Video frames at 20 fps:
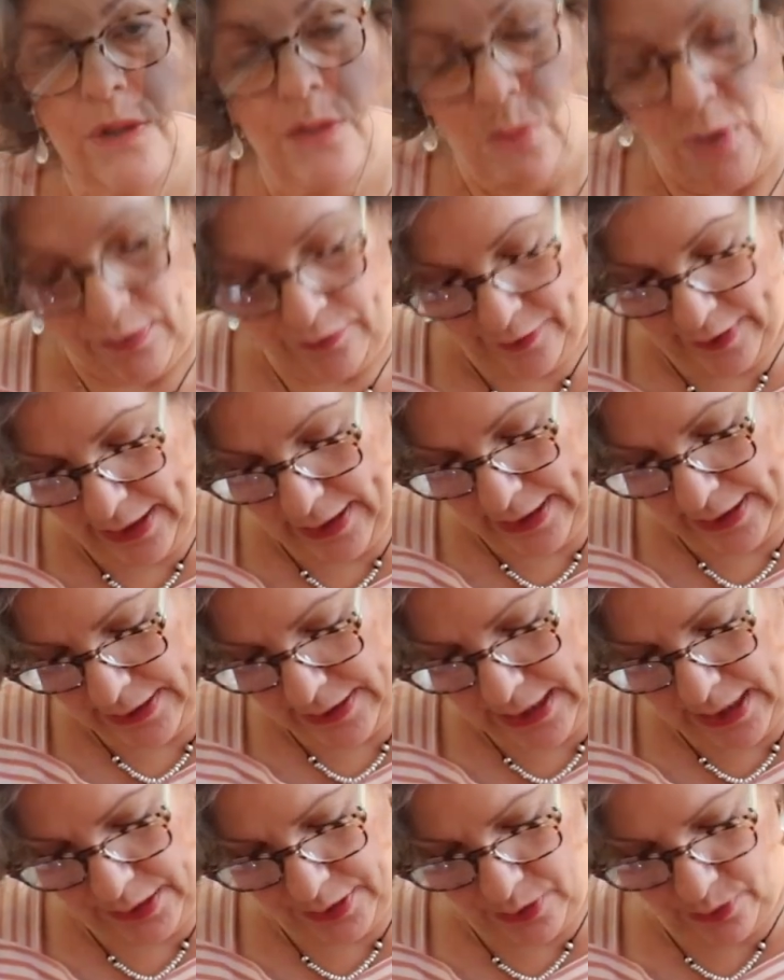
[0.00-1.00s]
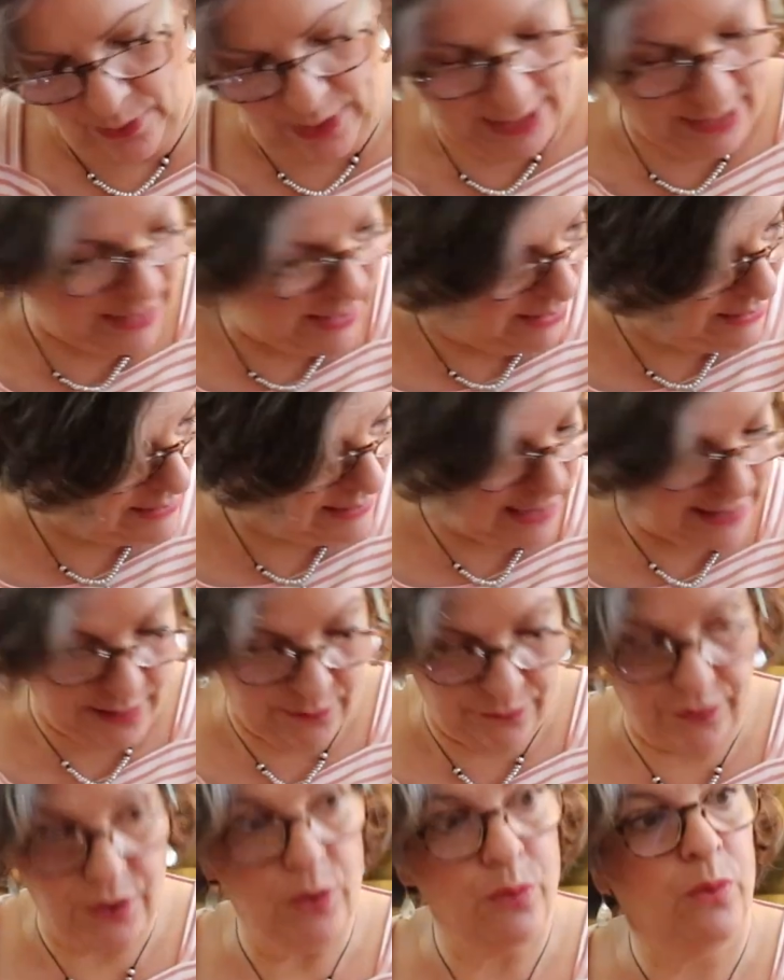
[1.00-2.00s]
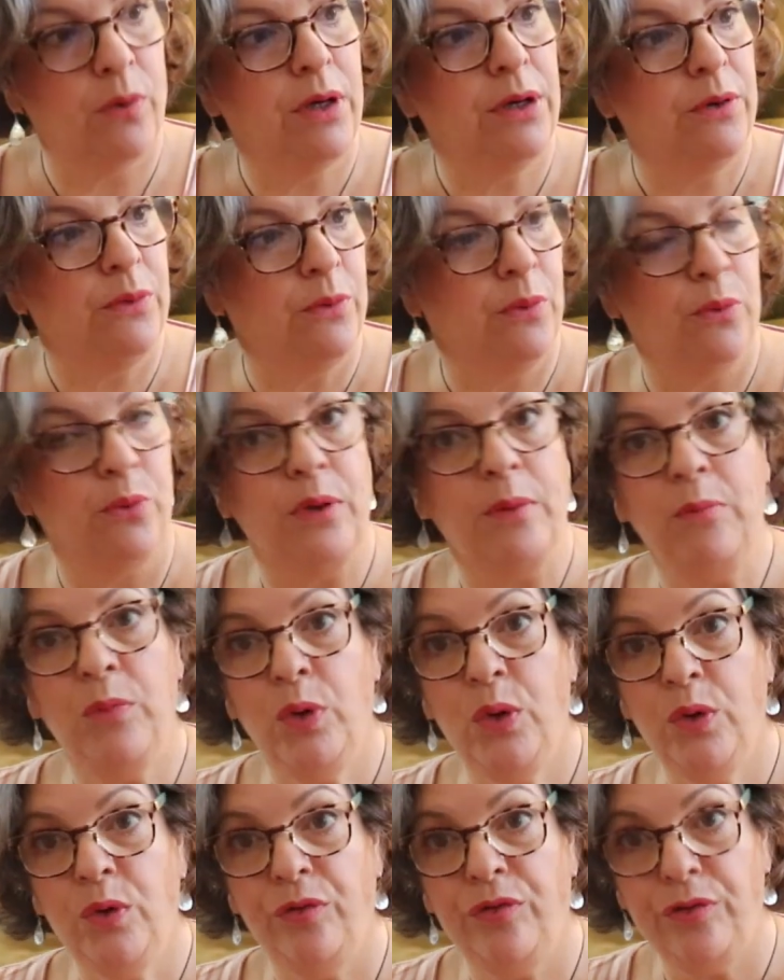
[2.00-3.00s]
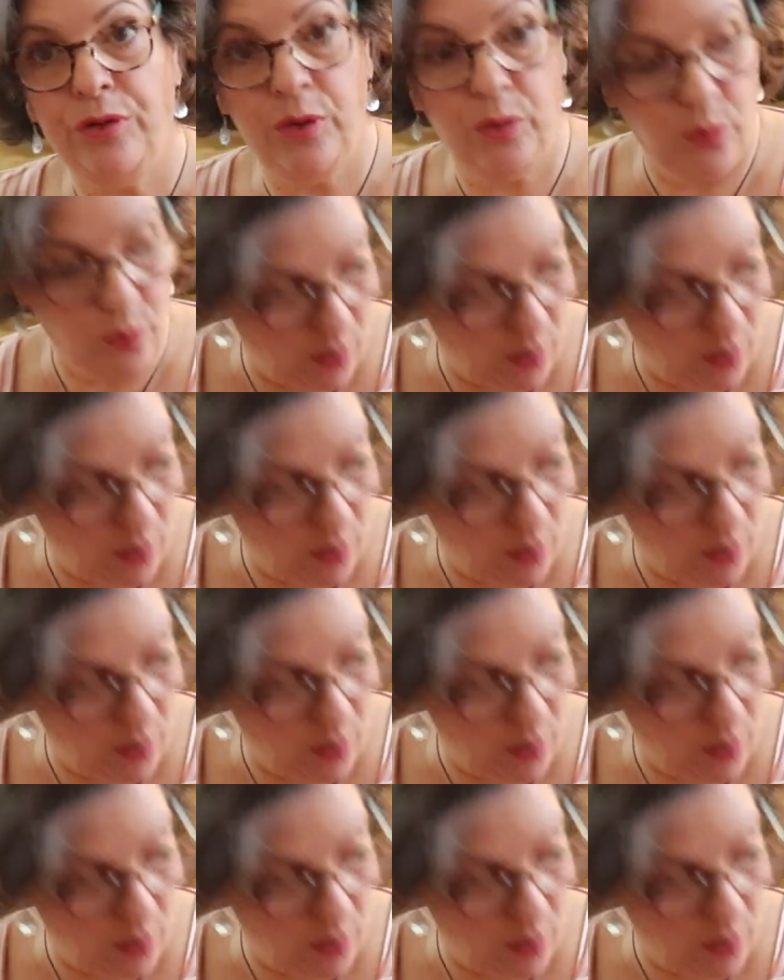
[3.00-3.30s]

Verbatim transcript: the one thing I can tell you right now is that if you want to remove the